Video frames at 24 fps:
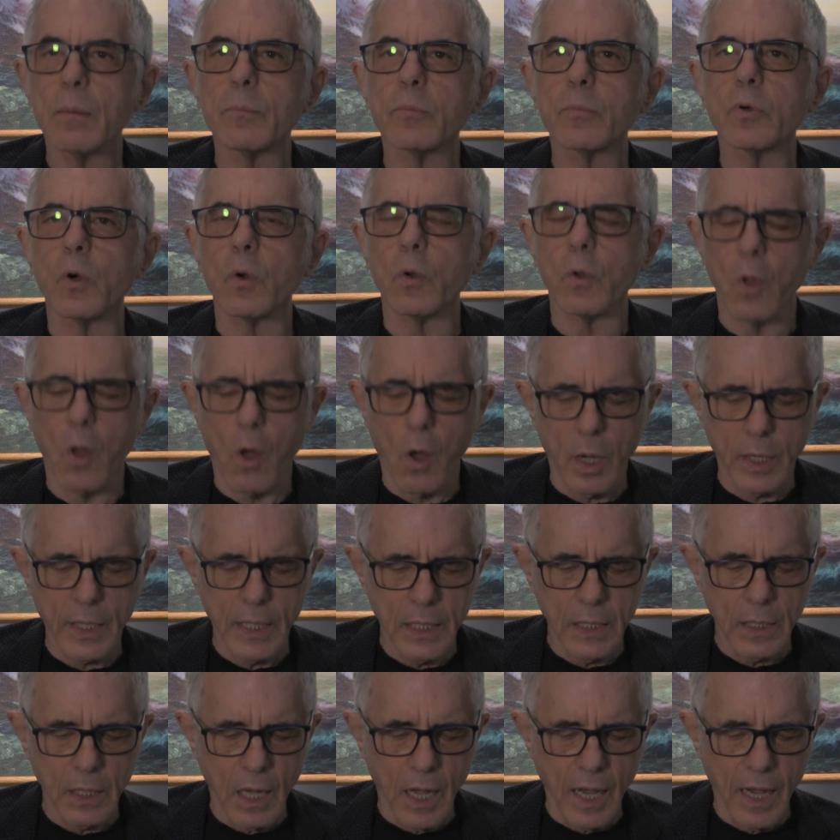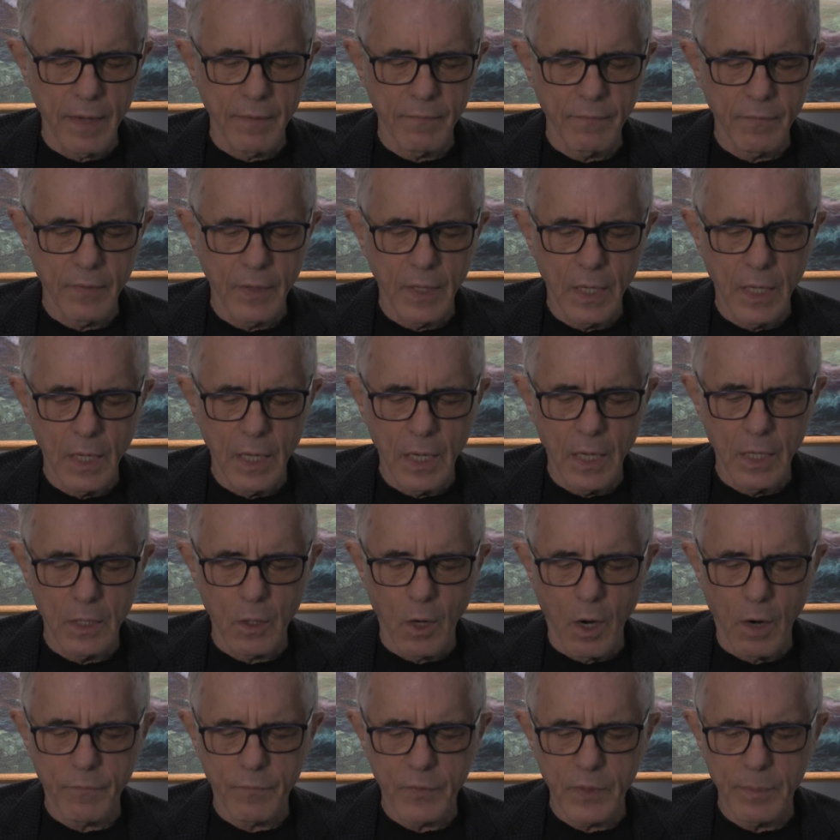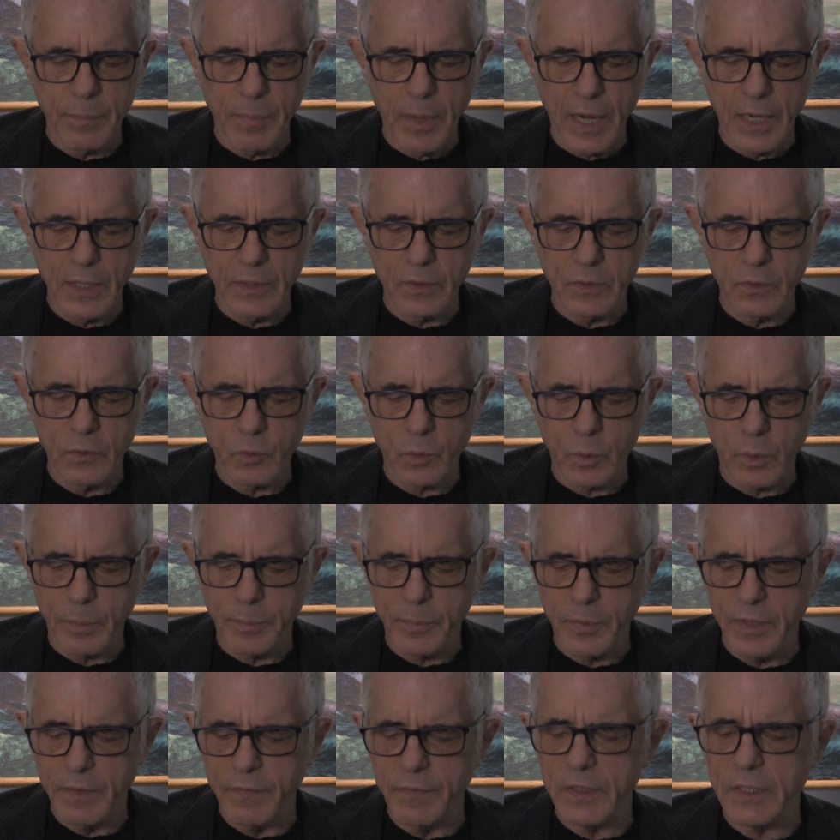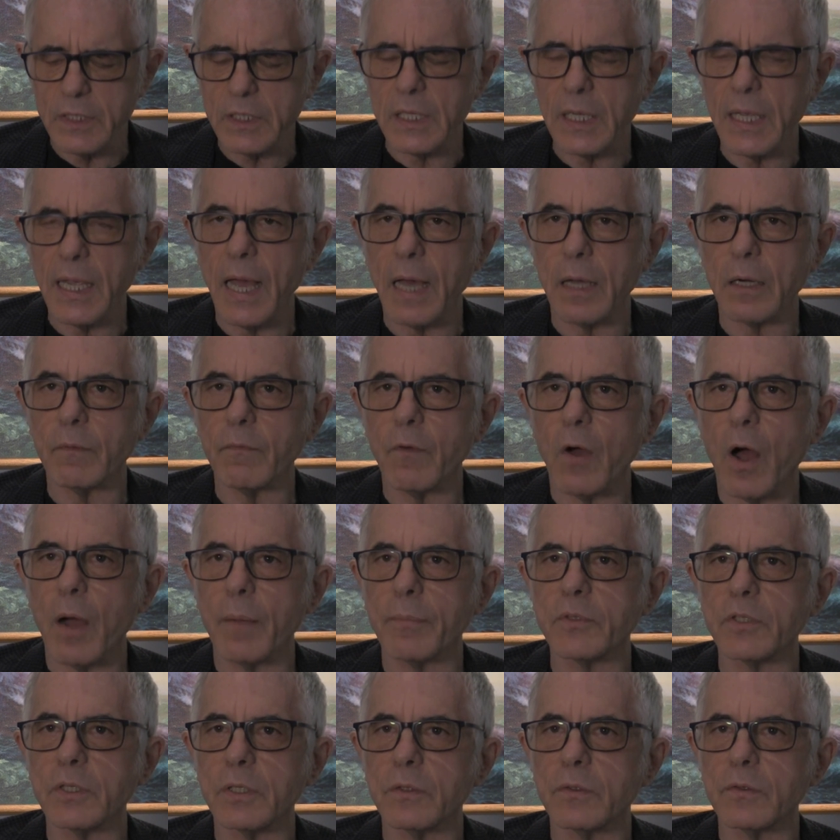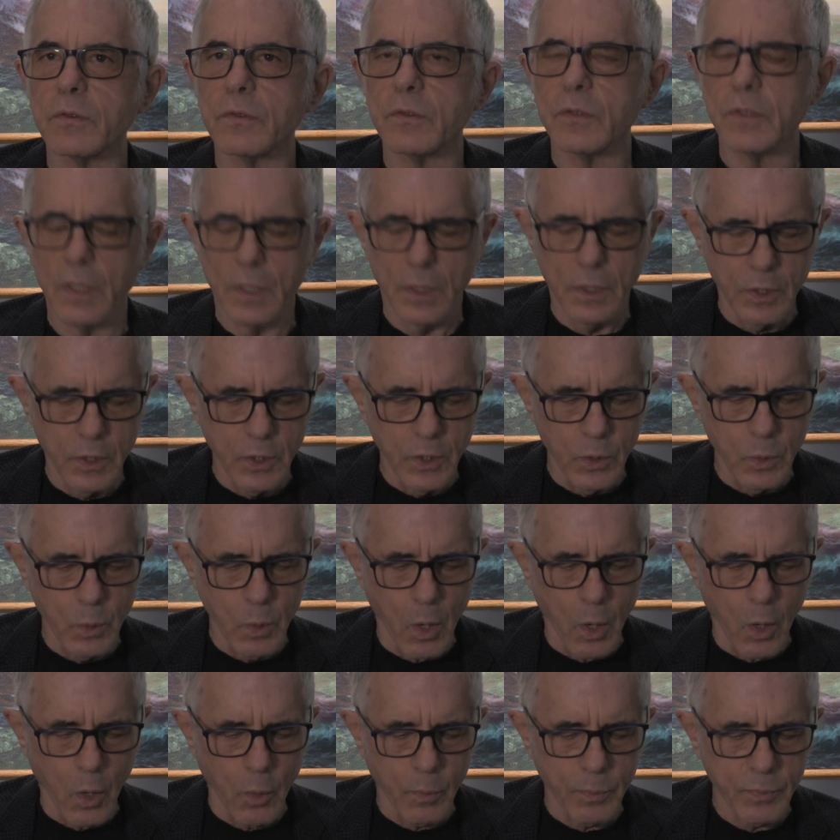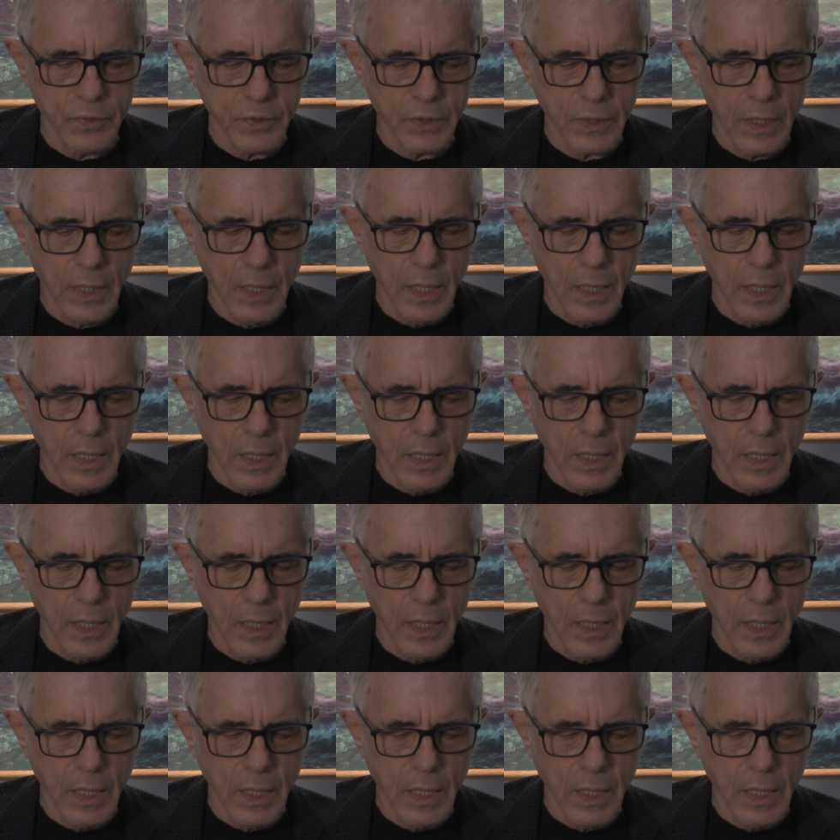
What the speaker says: prolonging life and offering patients who were previously out of options new hopes.